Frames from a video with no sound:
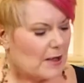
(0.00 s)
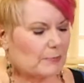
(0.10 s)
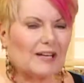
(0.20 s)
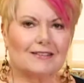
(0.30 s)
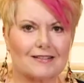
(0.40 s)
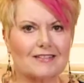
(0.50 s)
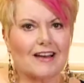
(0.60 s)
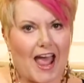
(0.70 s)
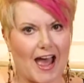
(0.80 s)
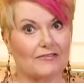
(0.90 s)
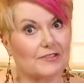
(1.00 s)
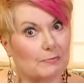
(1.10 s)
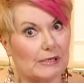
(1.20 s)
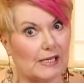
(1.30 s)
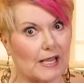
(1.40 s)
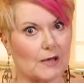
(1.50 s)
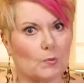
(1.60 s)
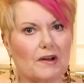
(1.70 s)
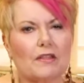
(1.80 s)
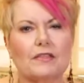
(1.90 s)
But it doesn't have to be. And
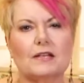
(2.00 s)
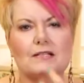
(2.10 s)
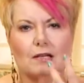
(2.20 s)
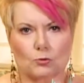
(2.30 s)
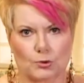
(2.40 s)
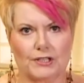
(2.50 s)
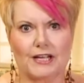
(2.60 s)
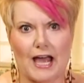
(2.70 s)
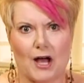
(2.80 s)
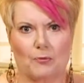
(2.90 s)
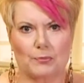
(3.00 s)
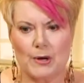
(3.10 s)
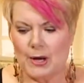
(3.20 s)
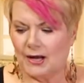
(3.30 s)
one of the things that'll really help